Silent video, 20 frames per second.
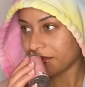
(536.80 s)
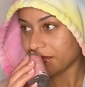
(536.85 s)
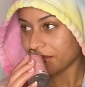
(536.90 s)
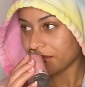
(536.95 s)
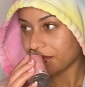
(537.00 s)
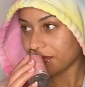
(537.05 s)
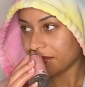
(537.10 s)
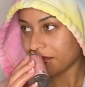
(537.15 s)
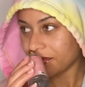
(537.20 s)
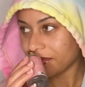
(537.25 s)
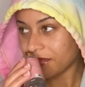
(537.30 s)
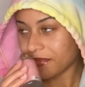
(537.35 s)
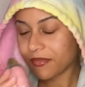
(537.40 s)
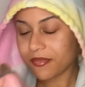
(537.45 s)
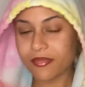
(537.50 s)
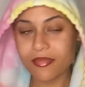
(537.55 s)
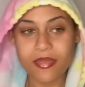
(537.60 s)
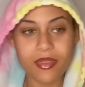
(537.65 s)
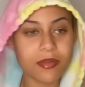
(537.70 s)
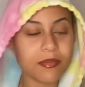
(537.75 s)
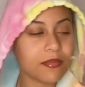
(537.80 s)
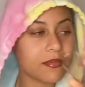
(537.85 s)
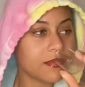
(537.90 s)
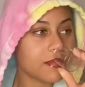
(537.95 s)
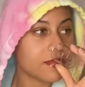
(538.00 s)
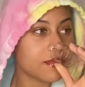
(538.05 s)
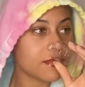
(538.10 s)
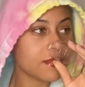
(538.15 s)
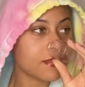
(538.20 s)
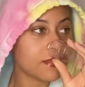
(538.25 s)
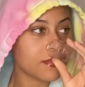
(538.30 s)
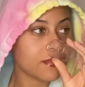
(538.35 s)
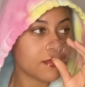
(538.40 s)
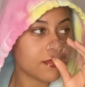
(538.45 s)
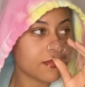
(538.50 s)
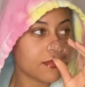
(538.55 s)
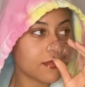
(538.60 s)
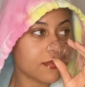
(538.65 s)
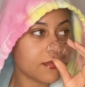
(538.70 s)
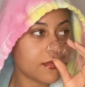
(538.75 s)

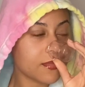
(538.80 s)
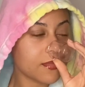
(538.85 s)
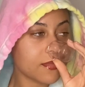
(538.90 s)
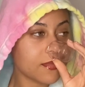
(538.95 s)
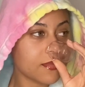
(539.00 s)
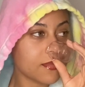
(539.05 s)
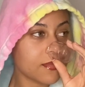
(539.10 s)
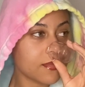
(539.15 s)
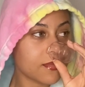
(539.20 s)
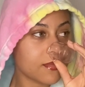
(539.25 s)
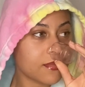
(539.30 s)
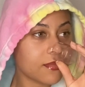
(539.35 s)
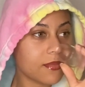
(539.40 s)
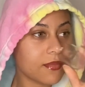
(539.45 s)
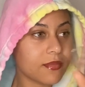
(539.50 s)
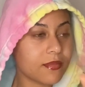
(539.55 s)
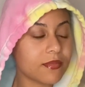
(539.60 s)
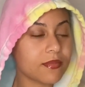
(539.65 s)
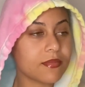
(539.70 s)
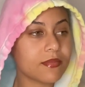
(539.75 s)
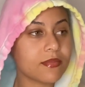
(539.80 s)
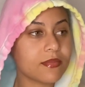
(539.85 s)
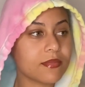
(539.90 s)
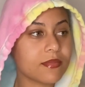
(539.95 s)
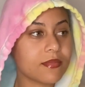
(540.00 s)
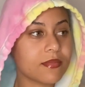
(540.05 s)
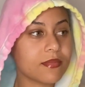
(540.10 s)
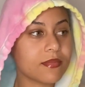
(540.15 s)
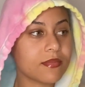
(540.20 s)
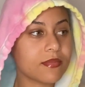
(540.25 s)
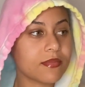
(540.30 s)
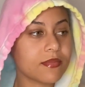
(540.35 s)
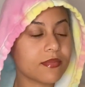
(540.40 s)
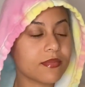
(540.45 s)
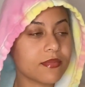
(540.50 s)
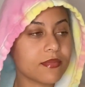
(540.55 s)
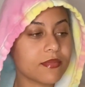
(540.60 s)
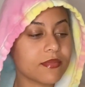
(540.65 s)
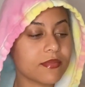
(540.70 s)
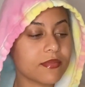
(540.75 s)

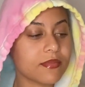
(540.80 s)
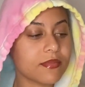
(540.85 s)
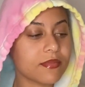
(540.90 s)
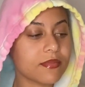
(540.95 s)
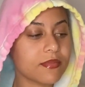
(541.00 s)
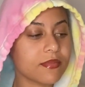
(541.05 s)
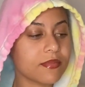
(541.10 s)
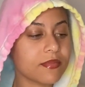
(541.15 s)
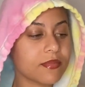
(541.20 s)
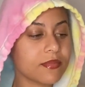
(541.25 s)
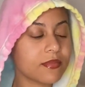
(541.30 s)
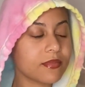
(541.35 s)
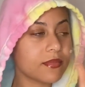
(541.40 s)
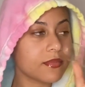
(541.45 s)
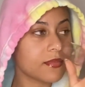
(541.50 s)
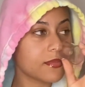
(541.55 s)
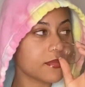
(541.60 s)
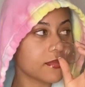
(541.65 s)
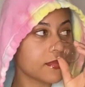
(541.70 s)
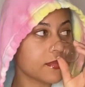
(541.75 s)
Nobody speaks.